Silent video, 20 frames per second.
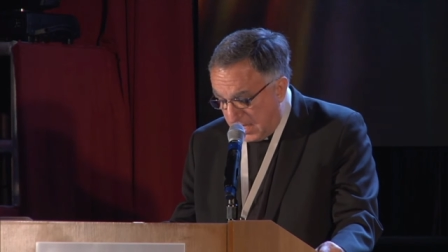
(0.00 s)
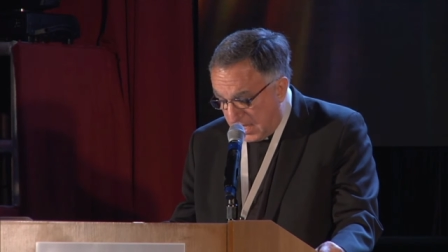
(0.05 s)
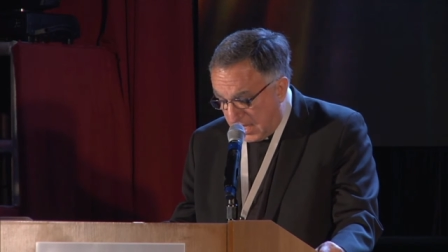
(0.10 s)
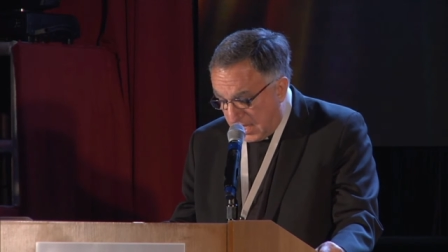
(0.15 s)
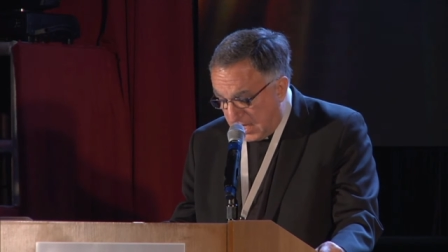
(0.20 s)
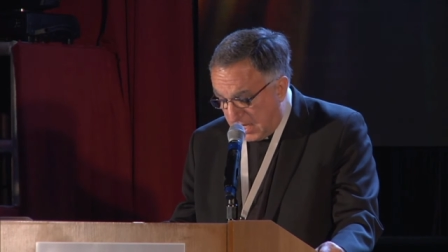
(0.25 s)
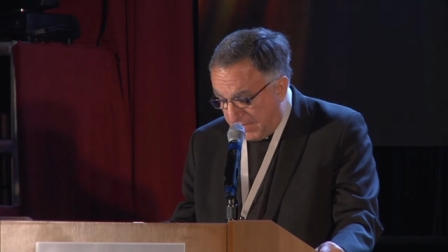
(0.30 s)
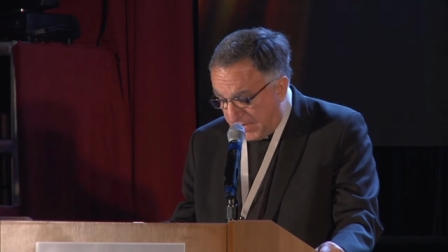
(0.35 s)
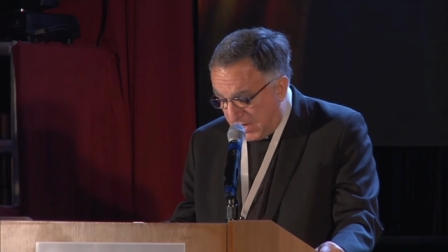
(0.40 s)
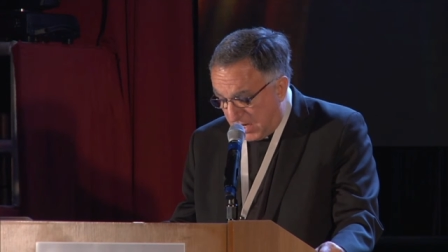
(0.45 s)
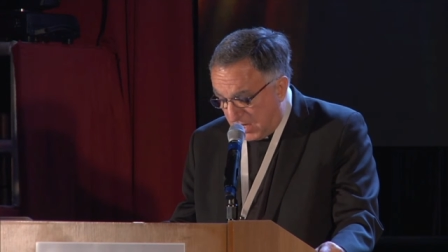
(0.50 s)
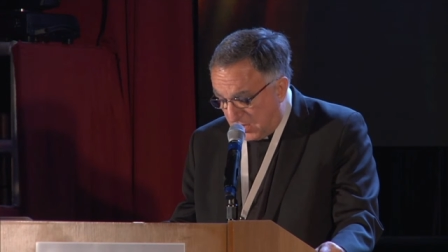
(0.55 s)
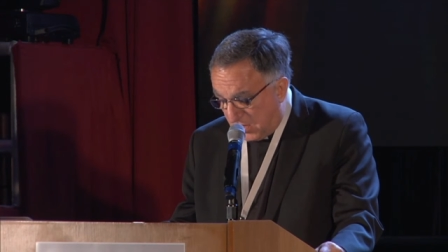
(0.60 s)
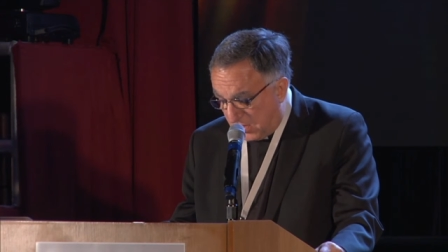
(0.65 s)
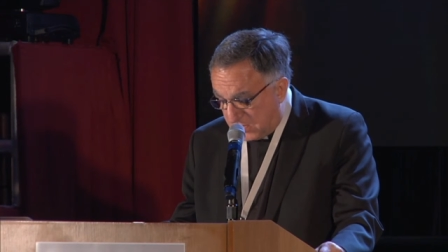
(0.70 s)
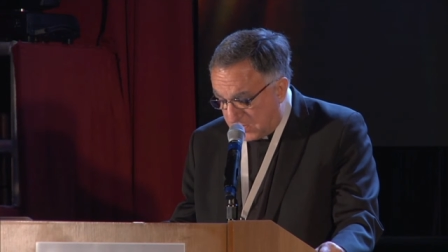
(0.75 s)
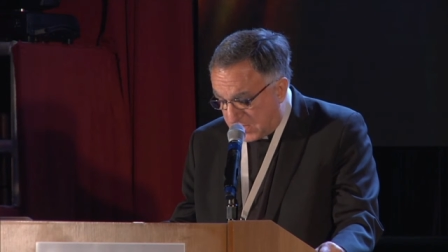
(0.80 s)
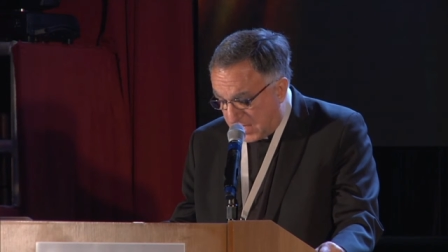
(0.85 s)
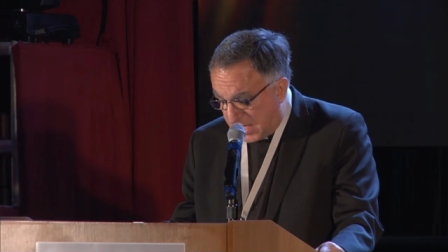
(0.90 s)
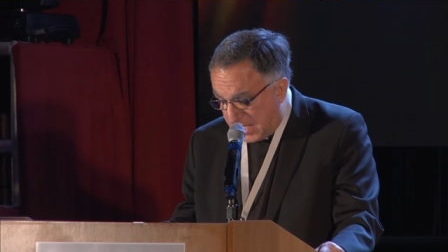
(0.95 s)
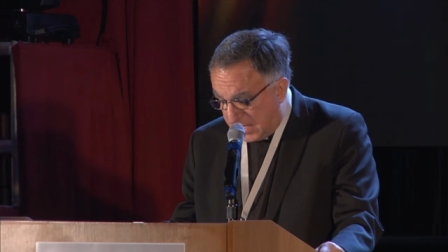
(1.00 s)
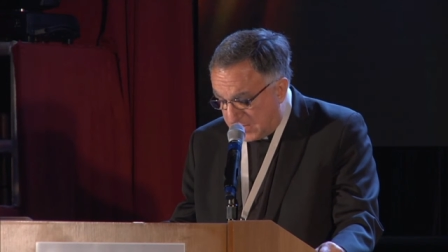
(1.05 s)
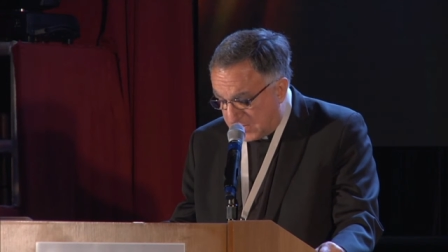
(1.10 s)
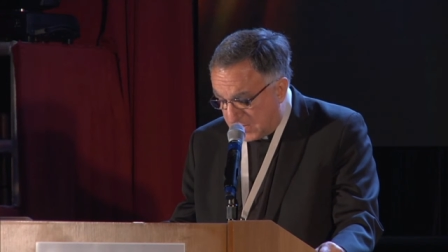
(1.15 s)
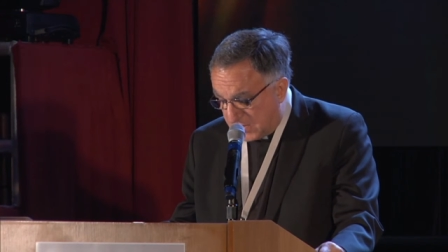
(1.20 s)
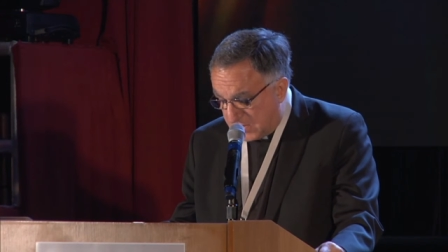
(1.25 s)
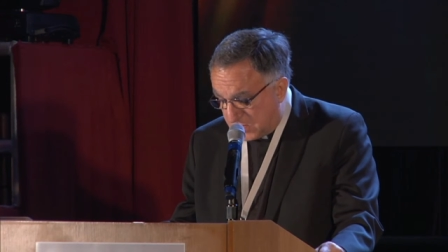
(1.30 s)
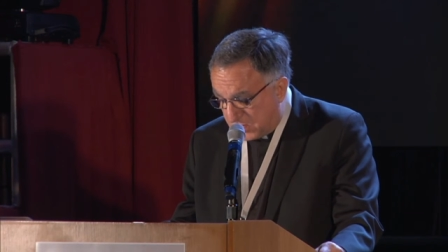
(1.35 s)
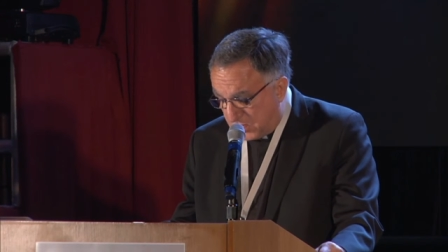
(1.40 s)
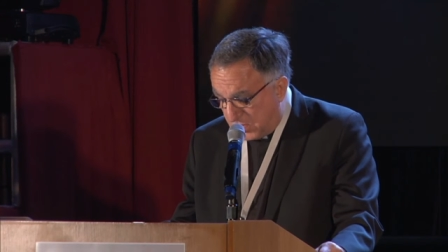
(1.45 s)
and even in those
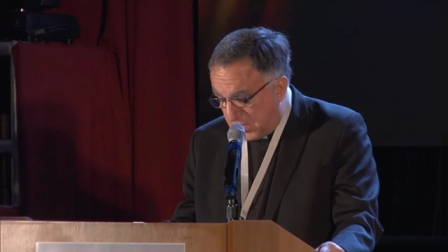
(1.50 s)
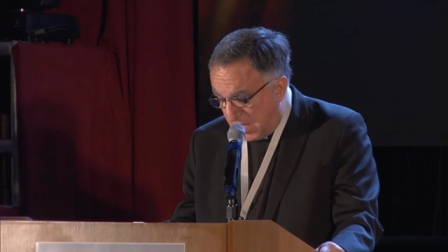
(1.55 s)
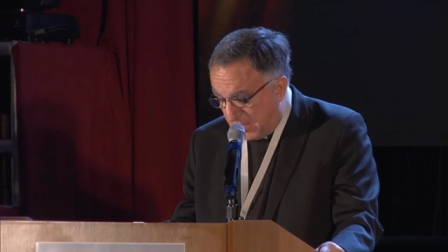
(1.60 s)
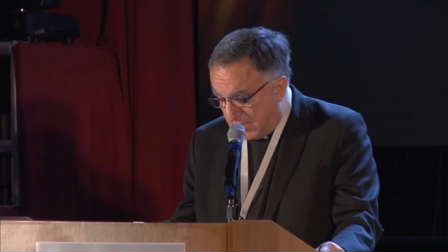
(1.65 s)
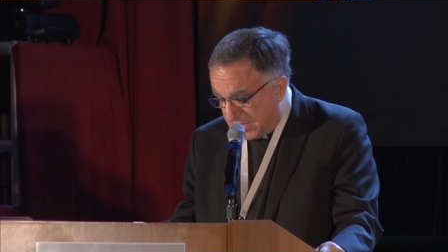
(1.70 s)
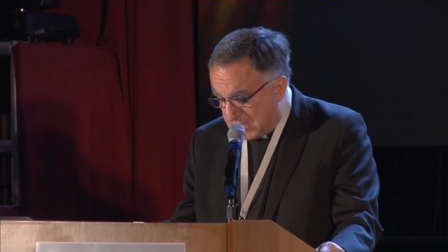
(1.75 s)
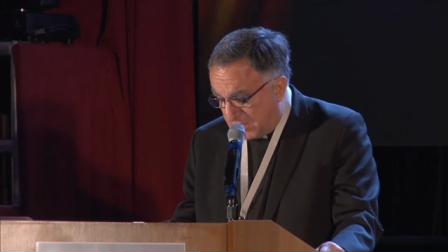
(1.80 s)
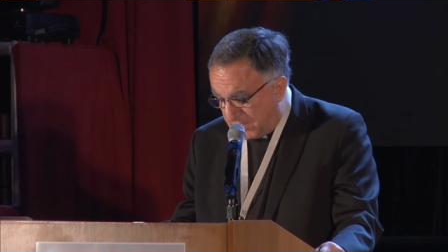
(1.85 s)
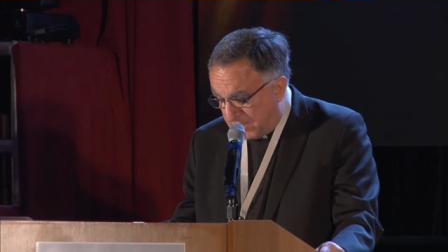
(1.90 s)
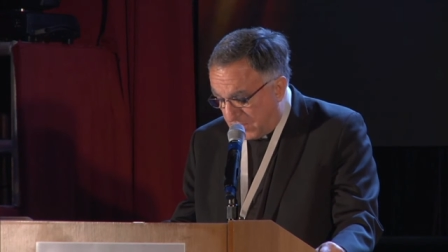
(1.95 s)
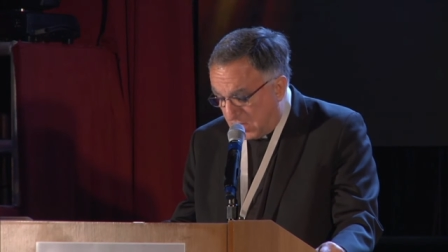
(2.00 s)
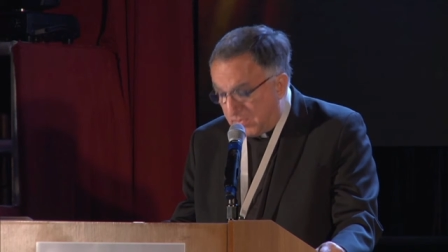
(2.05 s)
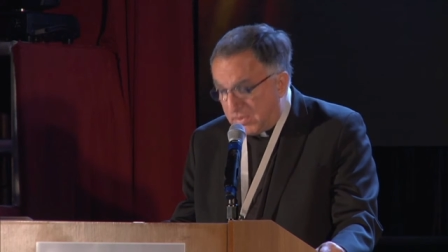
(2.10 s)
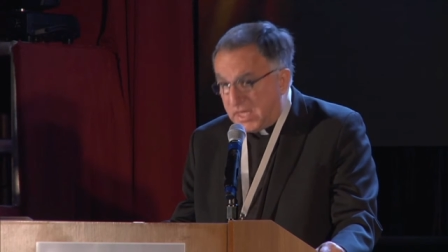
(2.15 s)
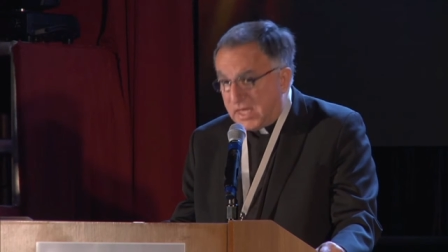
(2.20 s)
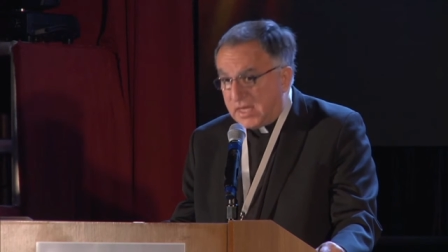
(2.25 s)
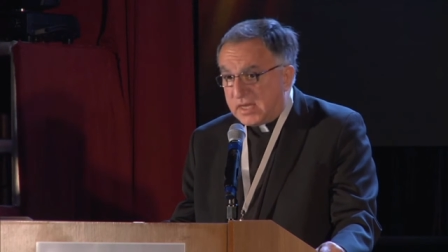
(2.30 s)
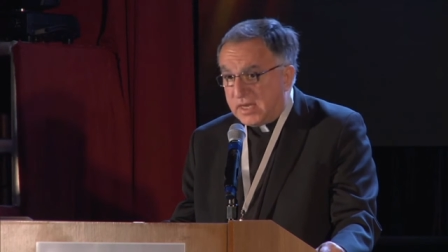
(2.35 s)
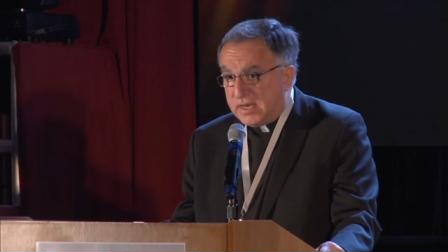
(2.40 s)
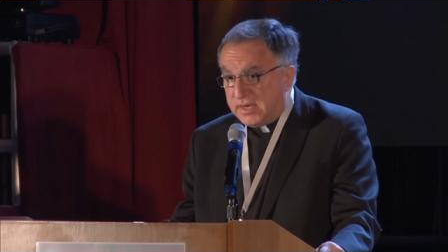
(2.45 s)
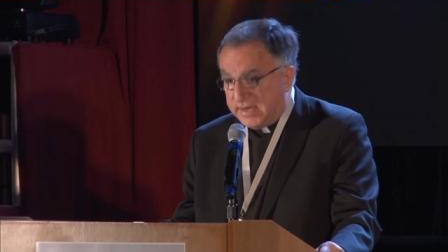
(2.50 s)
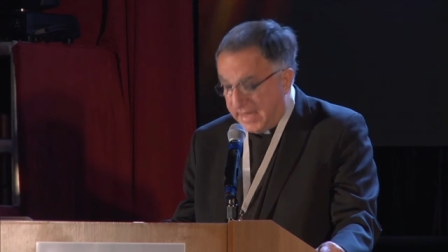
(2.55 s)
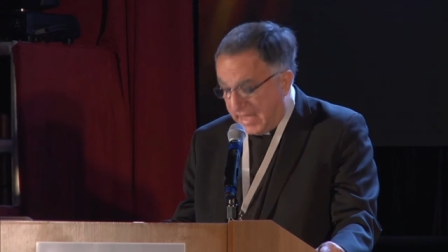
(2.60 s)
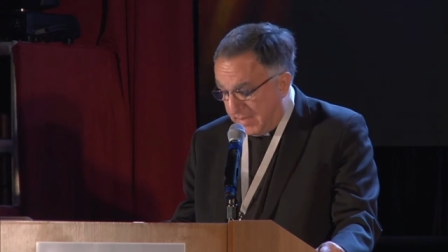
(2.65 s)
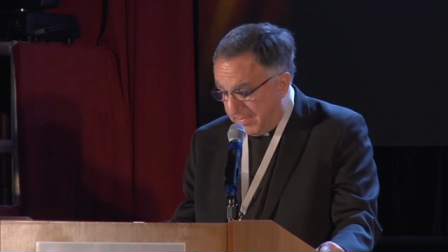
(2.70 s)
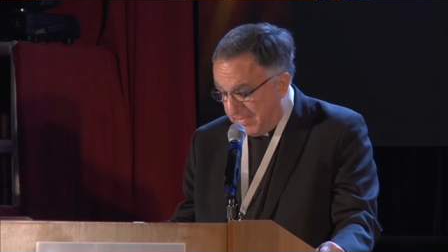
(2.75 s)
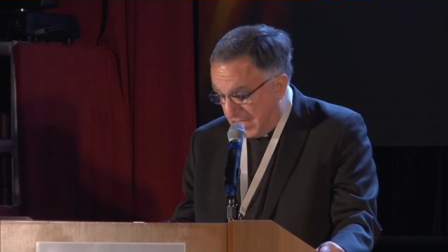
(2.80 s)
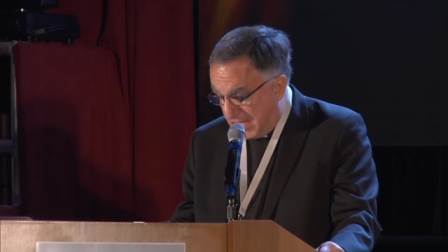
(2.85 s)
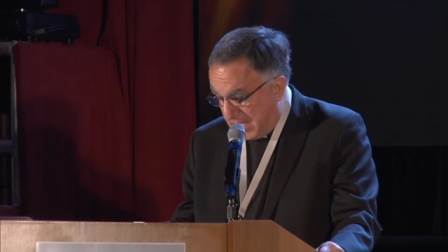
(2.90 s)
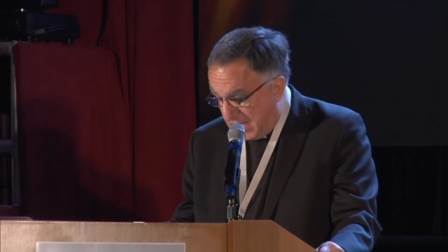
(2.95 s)
cases where they must firmly
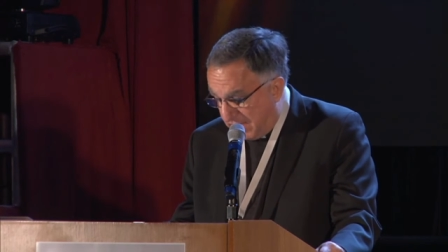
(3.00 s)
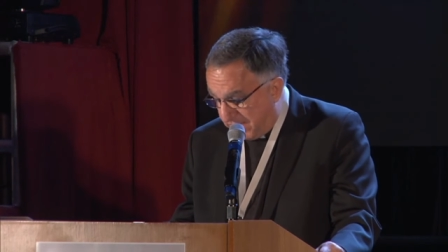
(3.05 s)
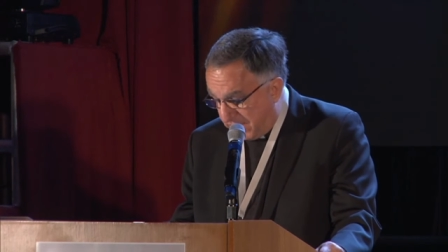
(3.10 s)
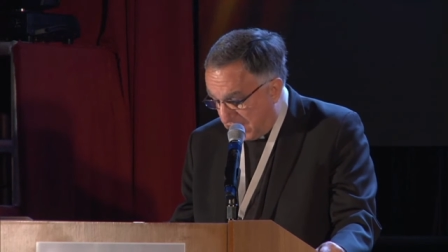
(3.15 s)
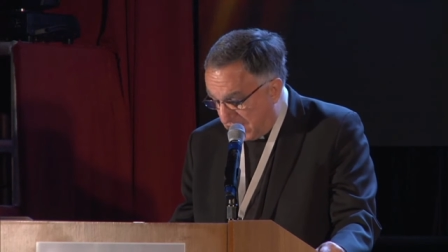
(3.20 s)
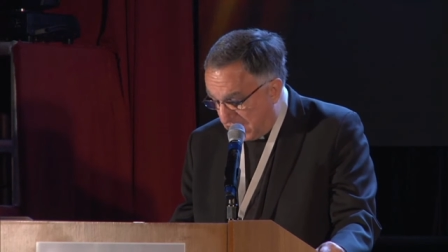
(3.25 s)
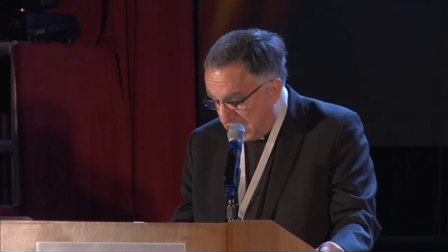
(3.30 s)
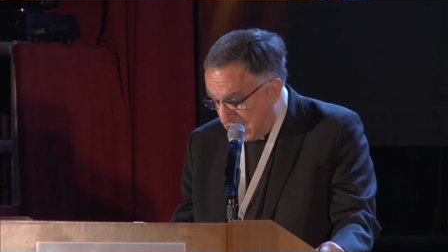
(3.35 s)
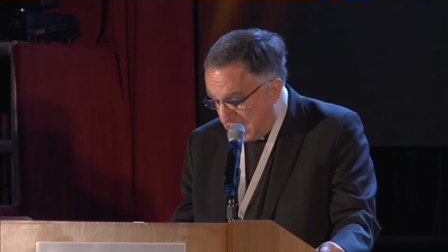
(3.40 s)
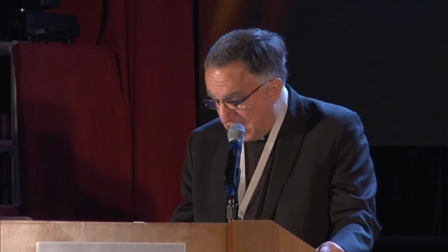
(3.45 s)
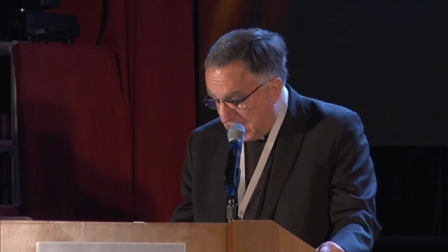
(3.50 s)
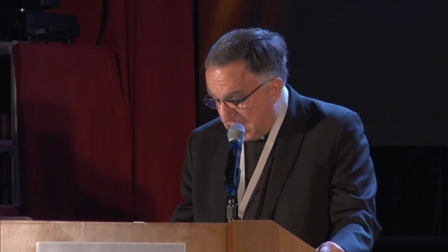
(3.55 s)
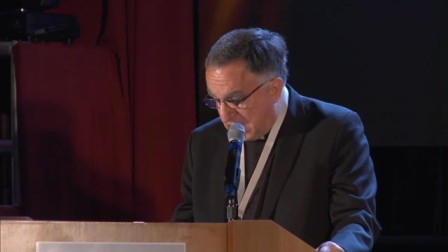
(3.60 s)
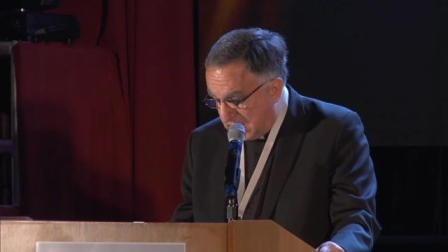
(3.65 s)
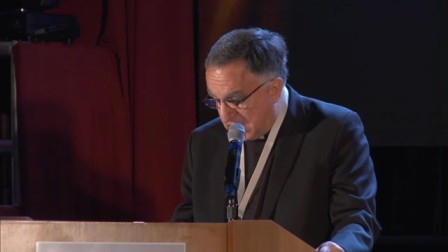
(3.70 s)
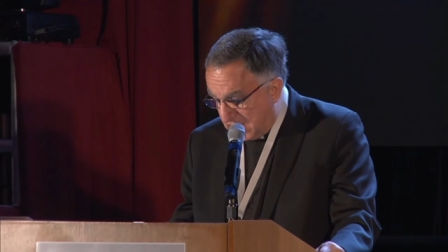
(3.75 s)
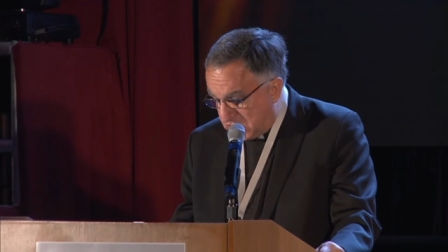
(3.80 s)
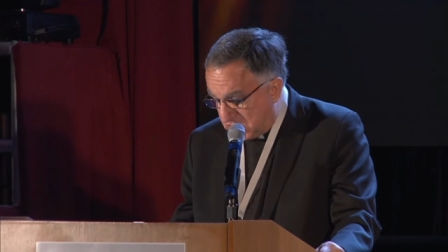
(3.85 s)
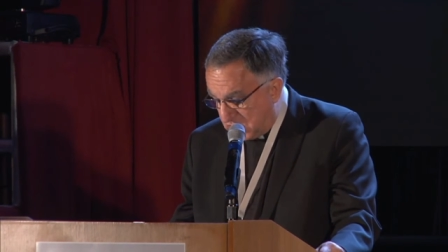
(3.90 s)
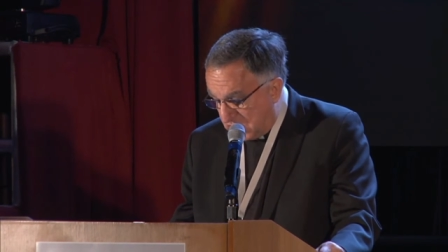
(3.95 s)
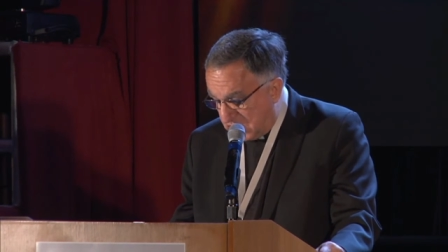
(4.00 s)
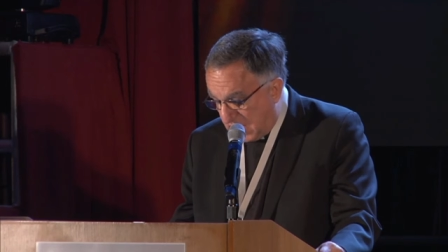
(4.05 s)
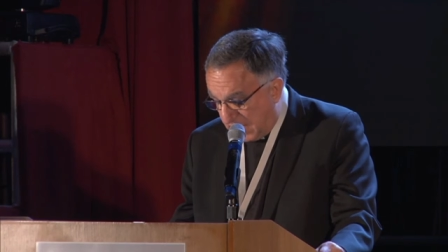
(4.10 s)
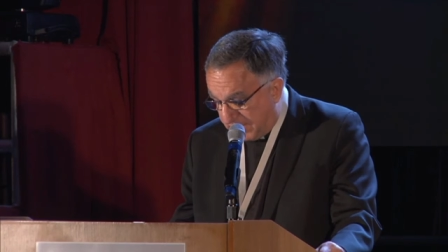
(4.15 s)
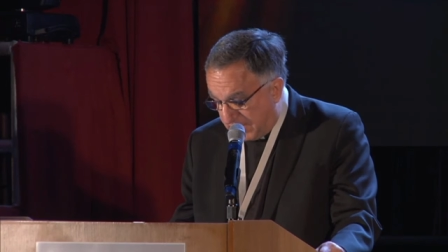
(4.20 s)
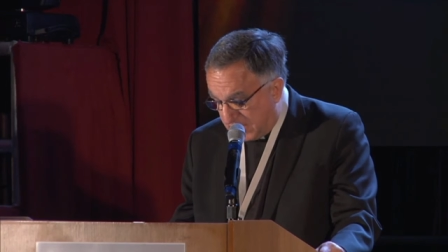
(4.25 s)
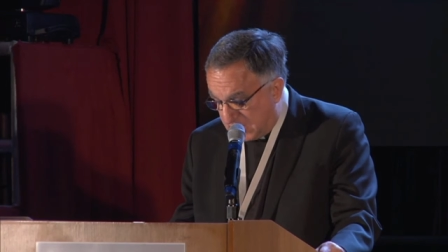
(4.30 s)
condemn evil, they should never